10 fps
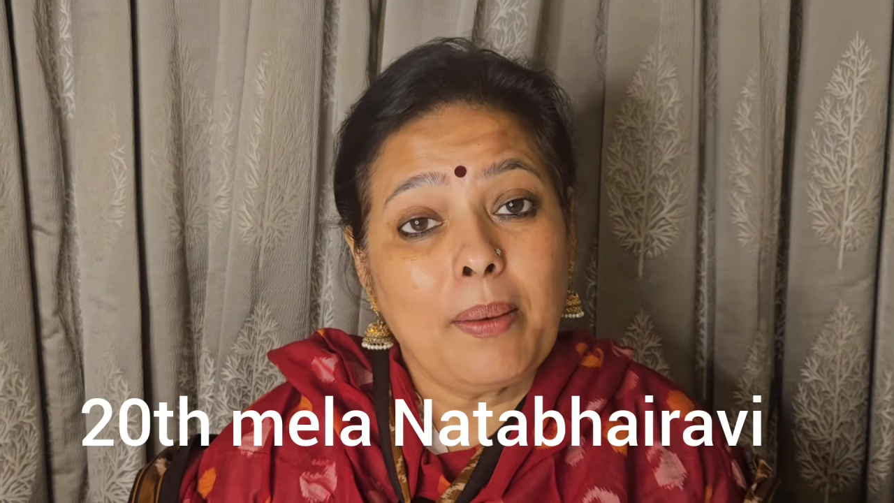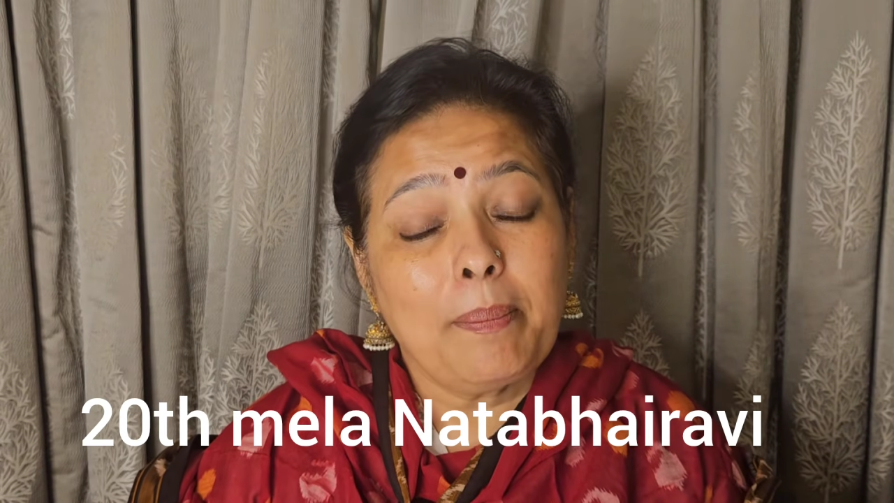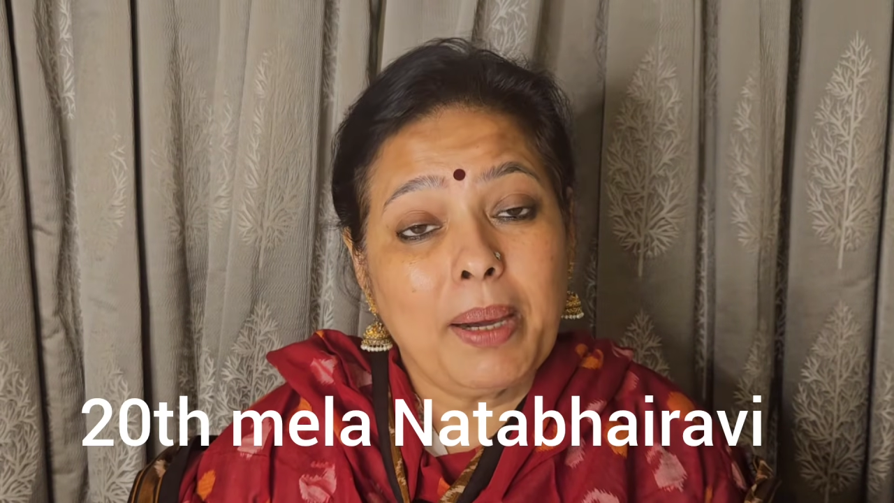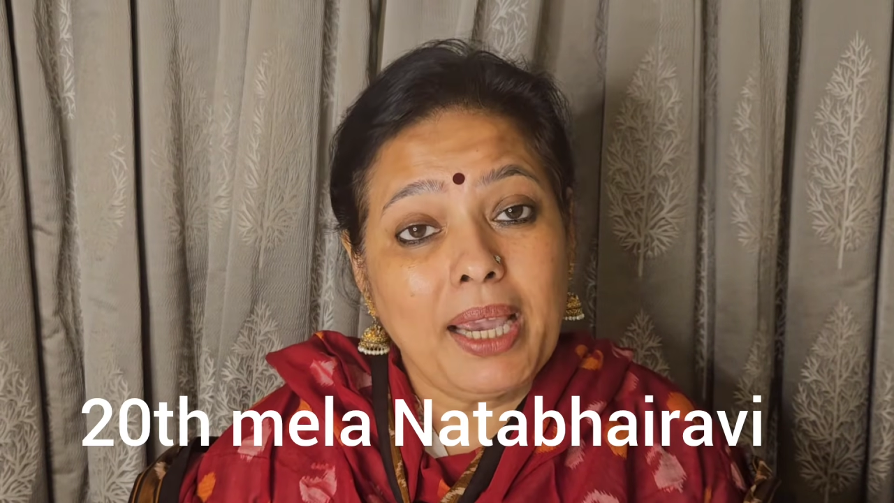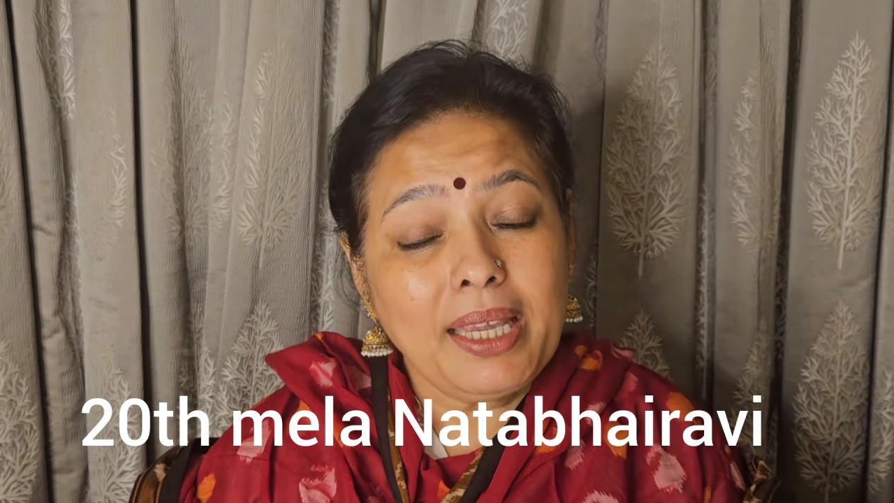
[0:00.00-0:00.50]

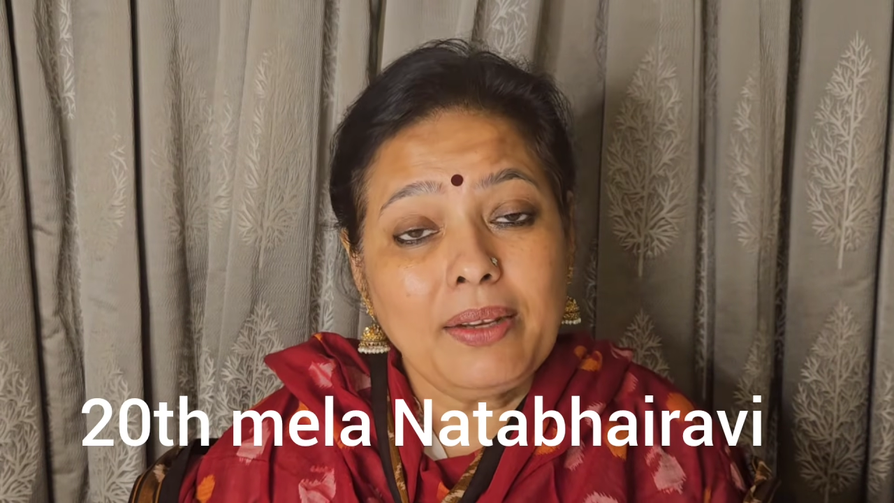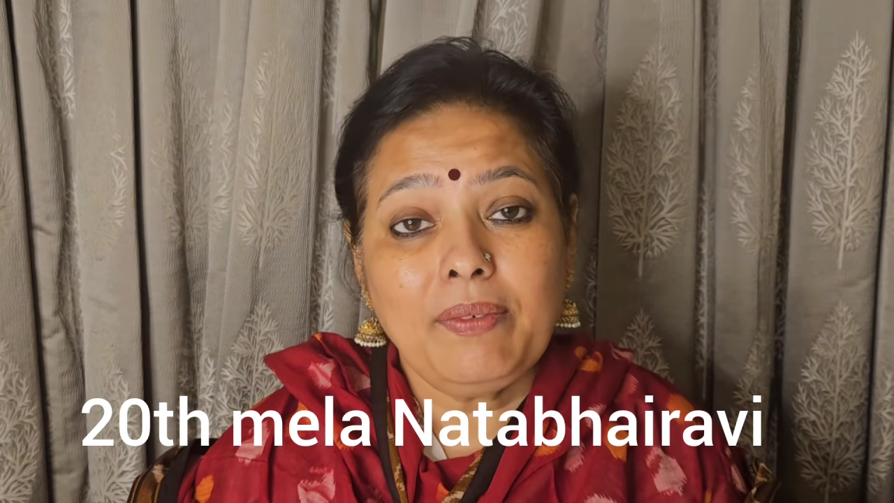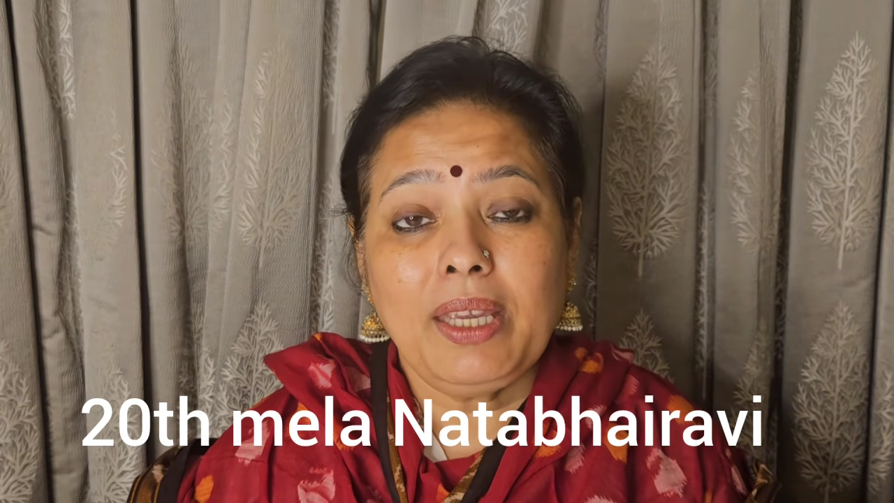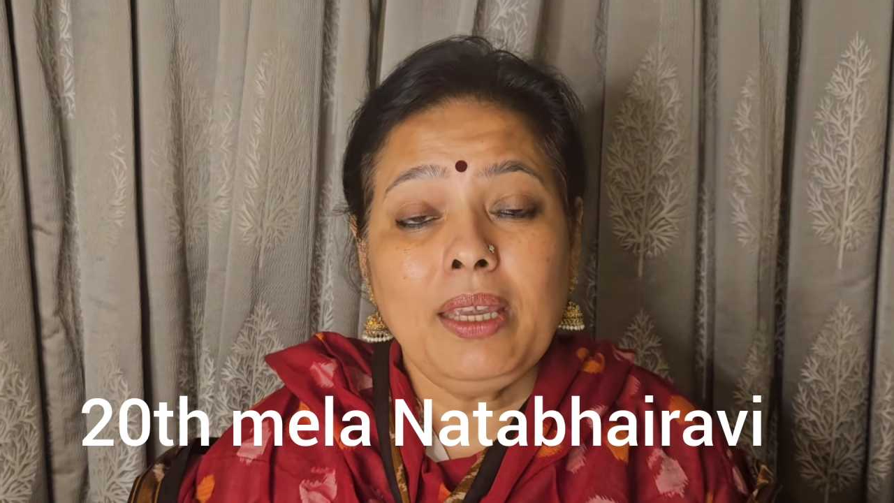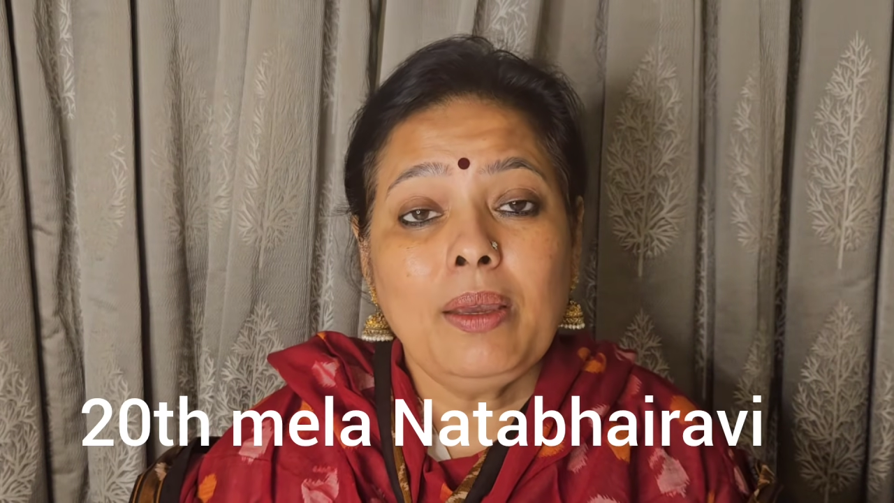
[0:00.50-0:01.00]

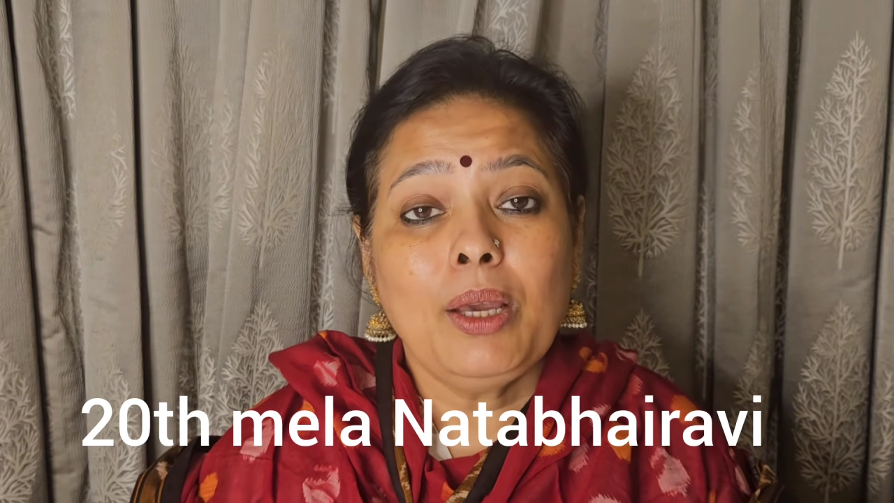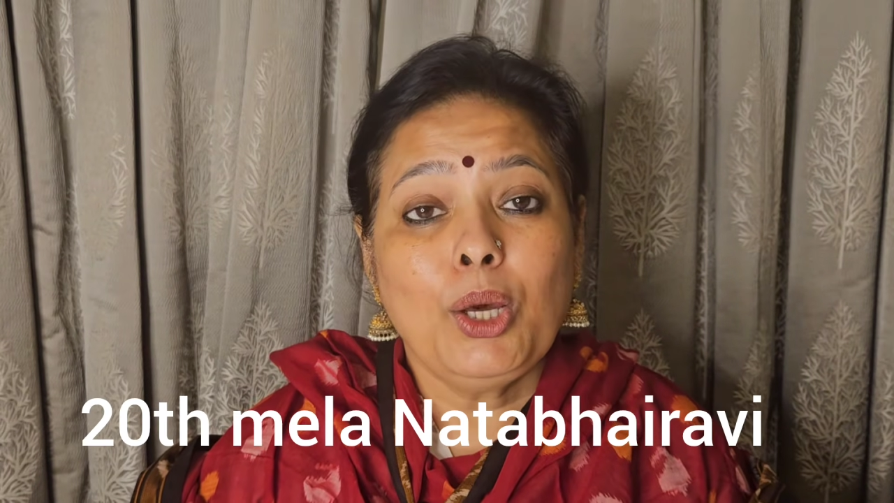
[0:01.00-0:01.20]
Bhairavi,